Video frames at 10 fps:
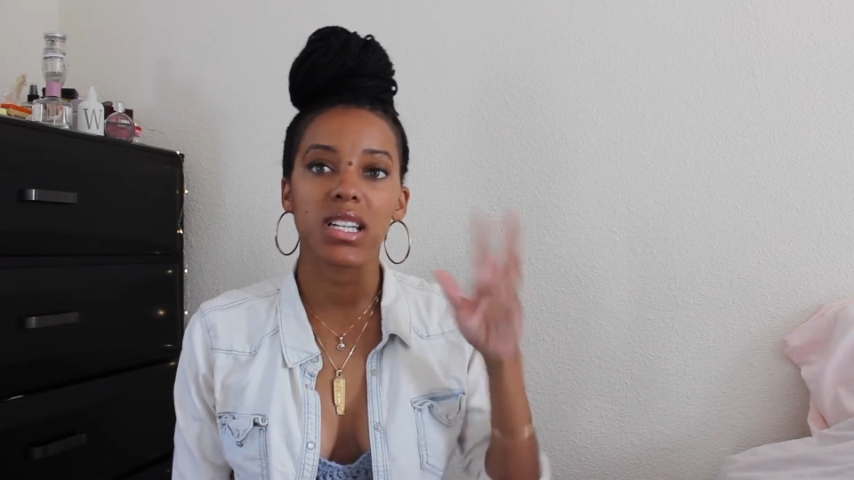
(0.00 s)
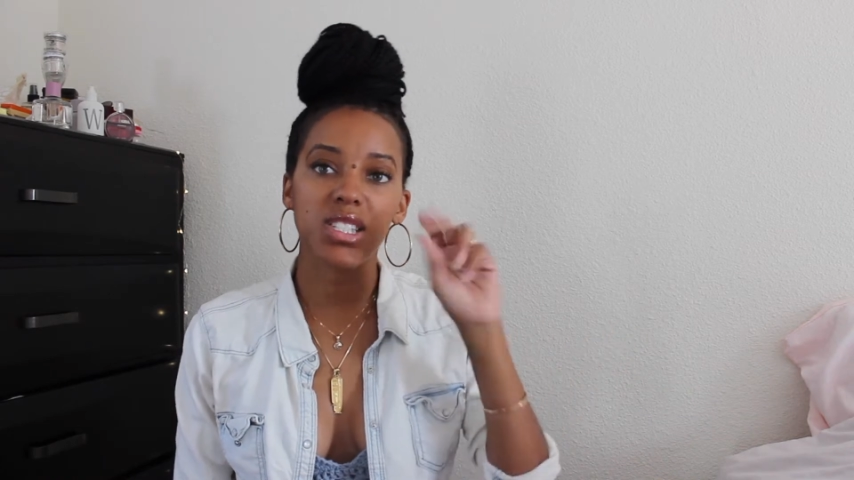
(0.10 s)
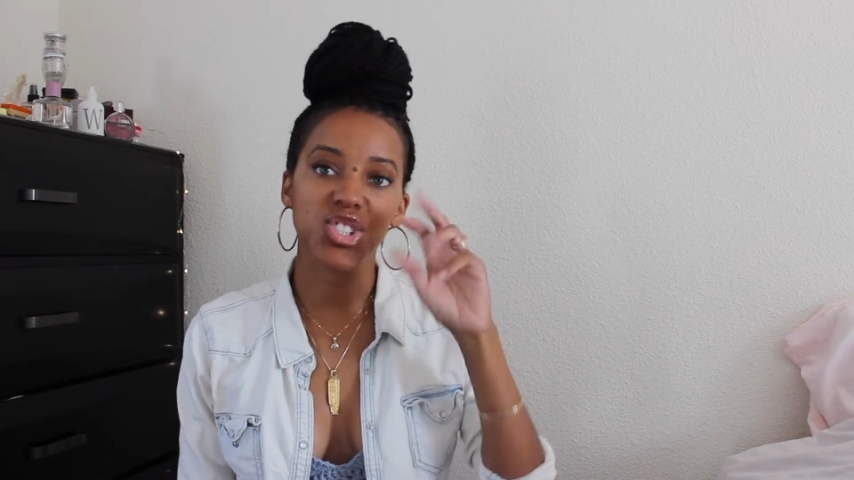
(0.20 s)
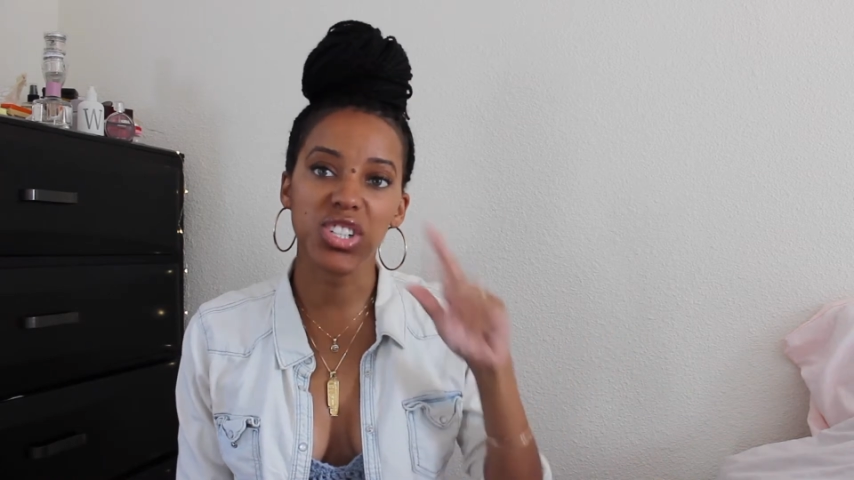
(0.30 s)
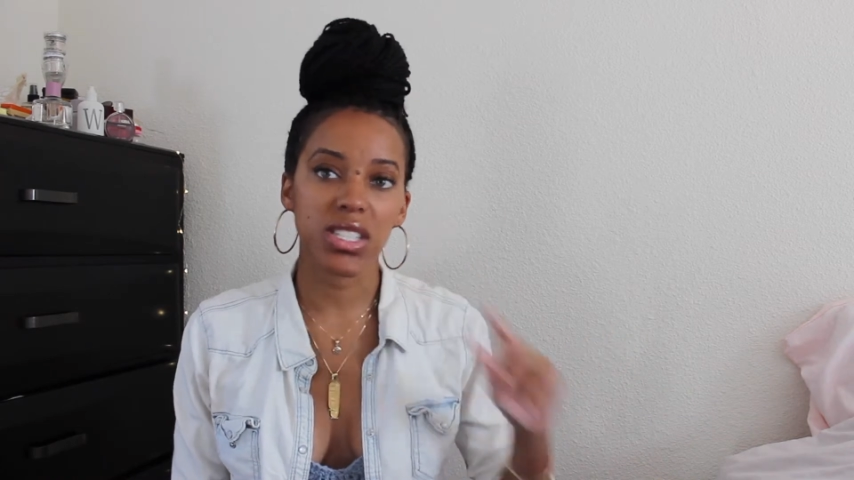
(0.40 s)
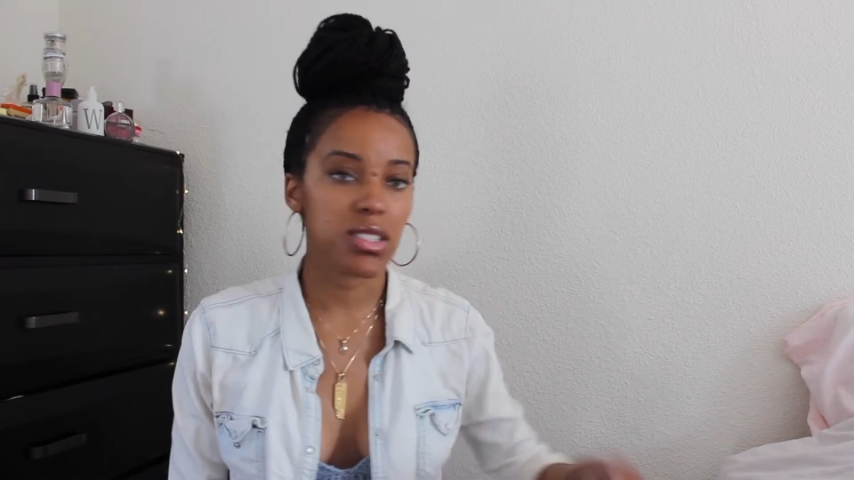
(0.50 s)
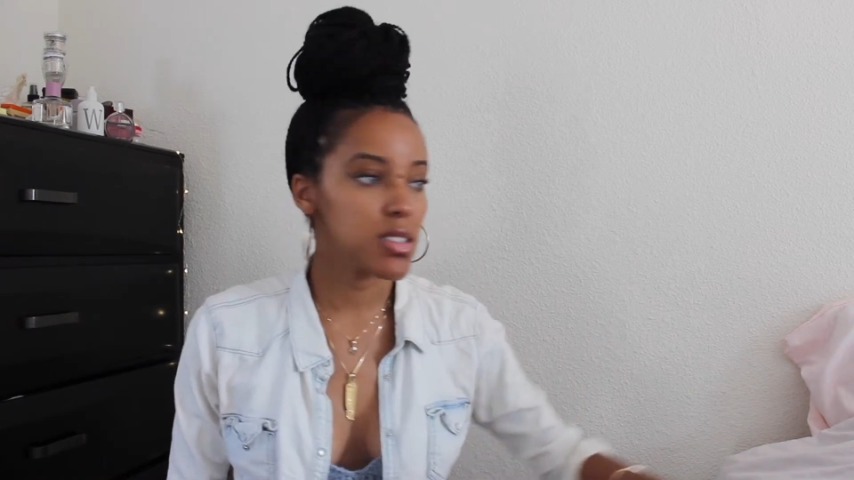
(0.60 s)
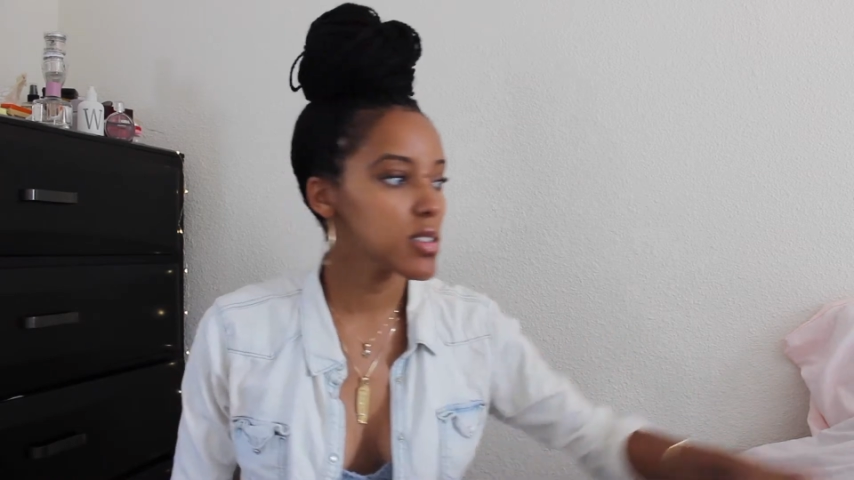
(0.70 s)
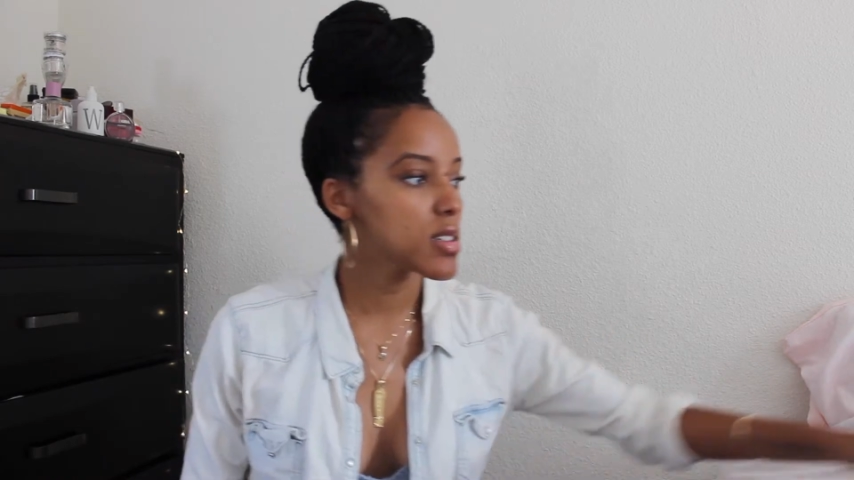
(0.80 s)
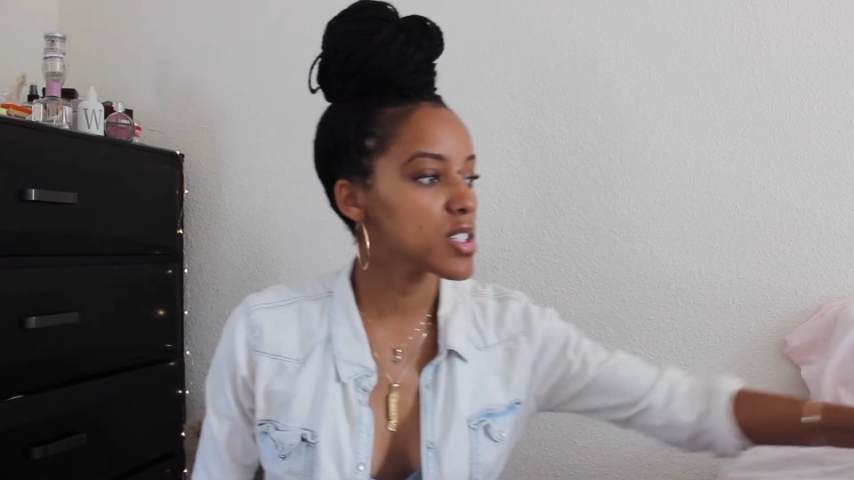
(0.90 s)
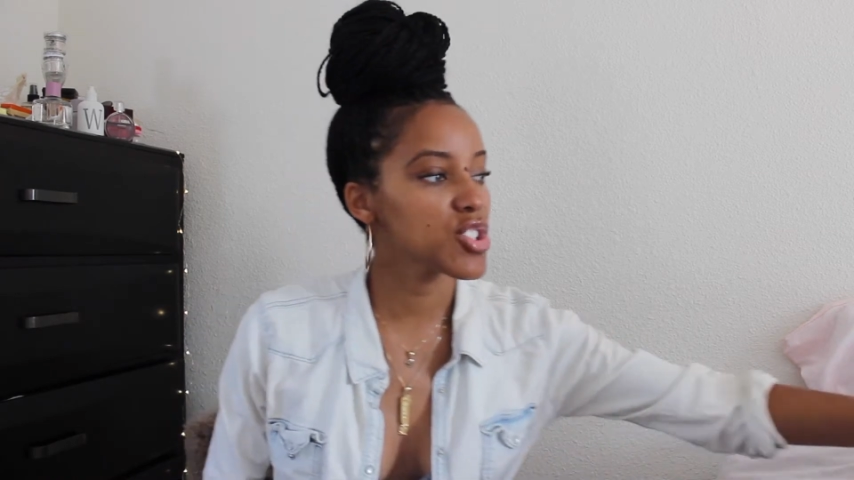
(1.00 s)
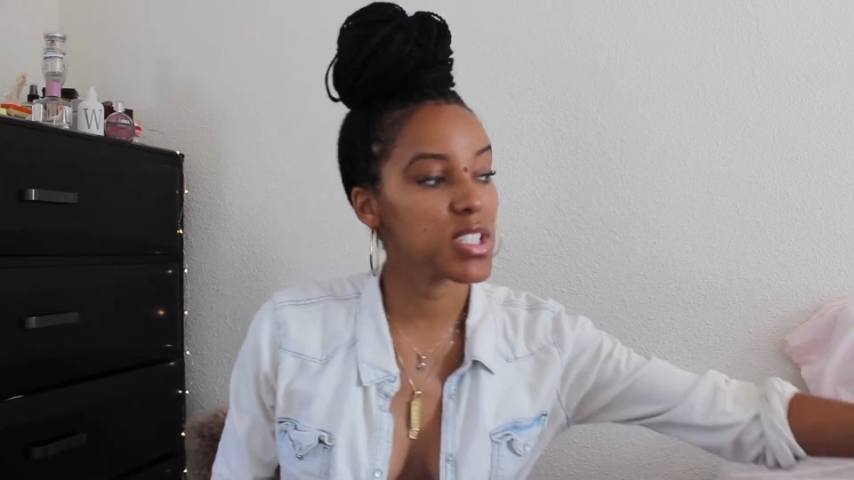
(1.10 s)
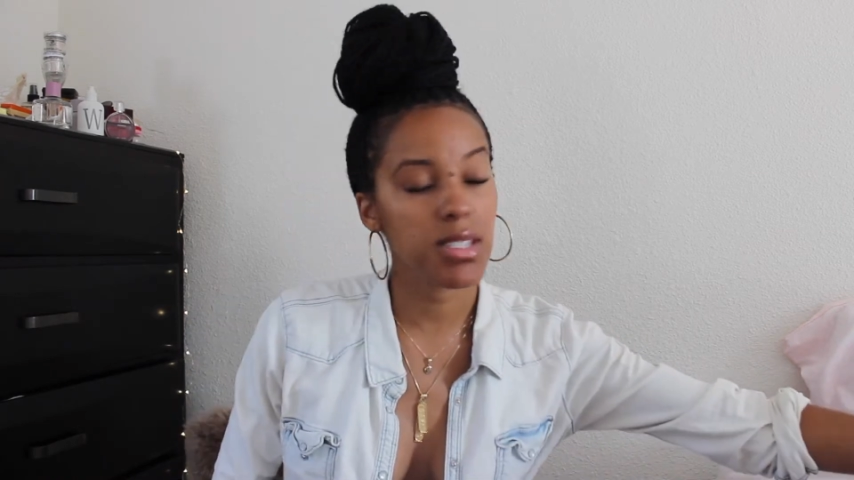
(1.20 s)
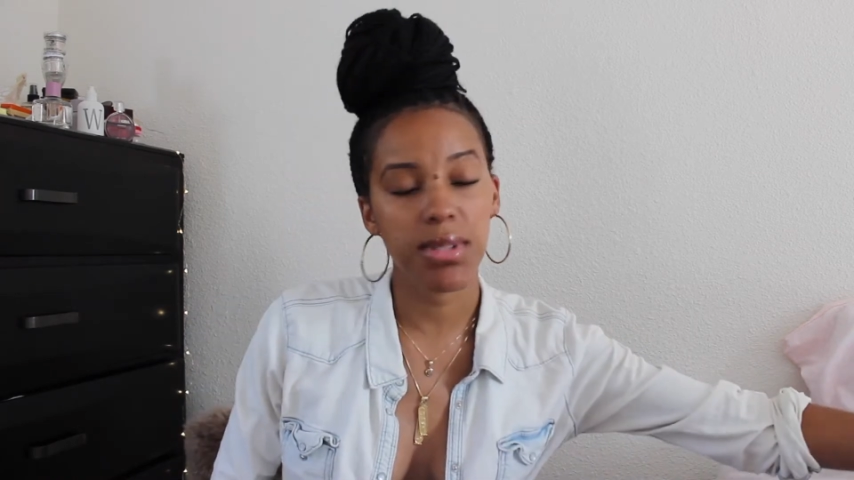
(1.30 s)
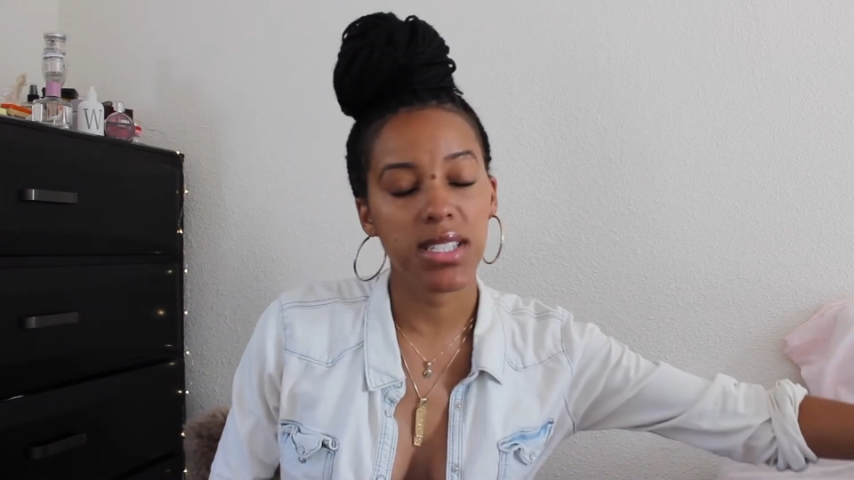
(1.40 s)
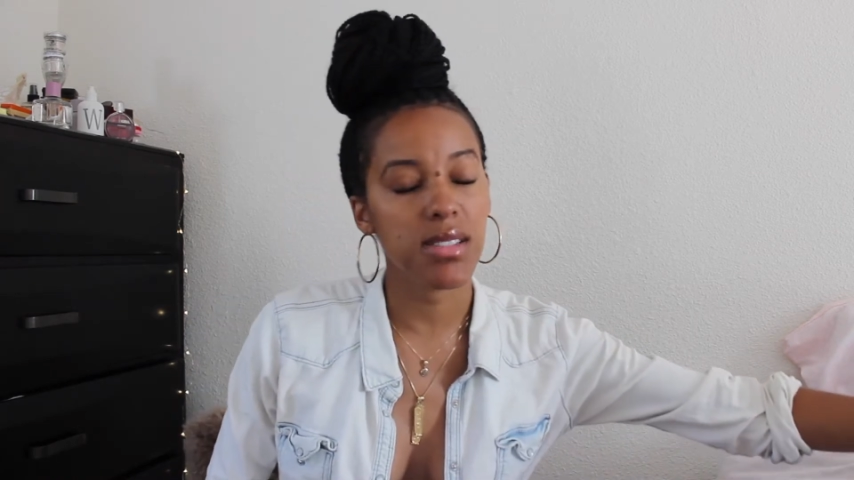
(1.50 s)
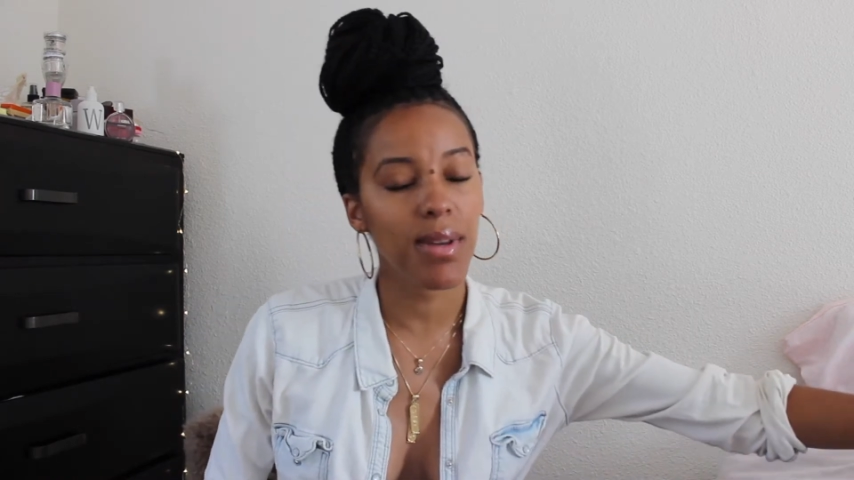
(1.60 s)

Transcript: trendy piece.